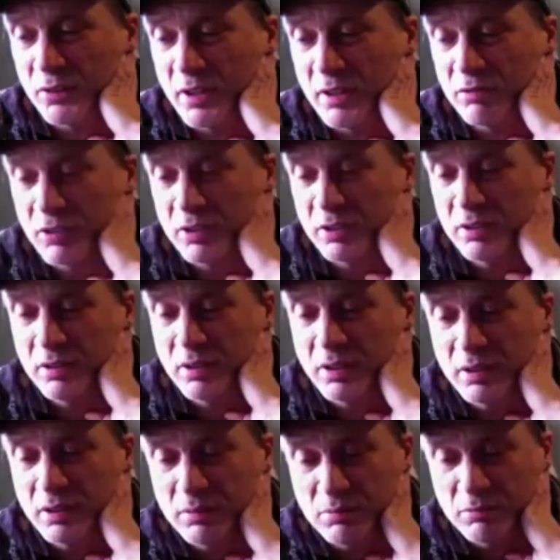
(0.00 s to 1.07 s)
African
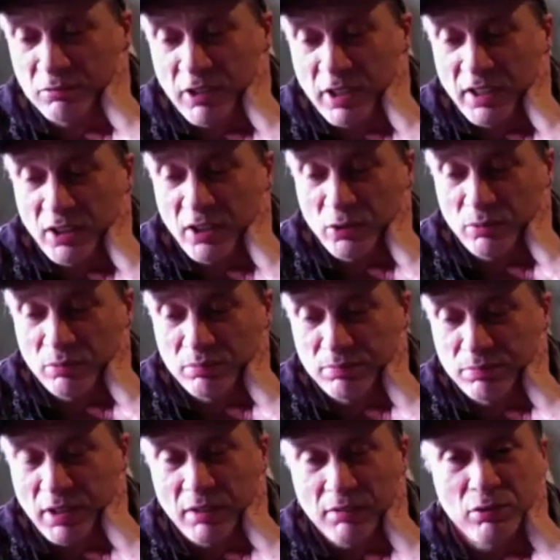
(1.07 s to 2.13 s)
radio
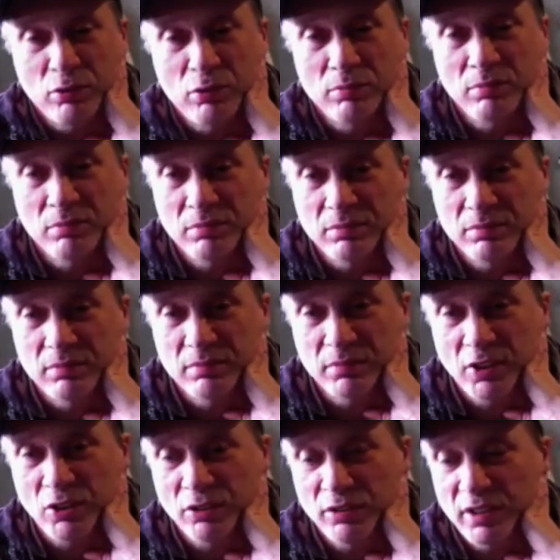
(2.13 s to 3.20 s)
platform
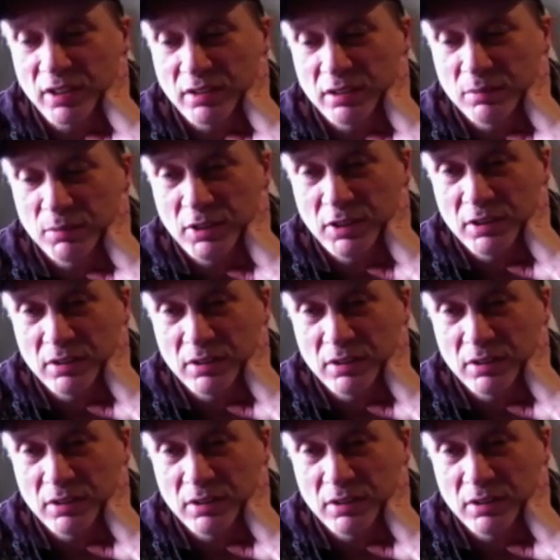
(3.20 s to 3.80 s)
contacted me,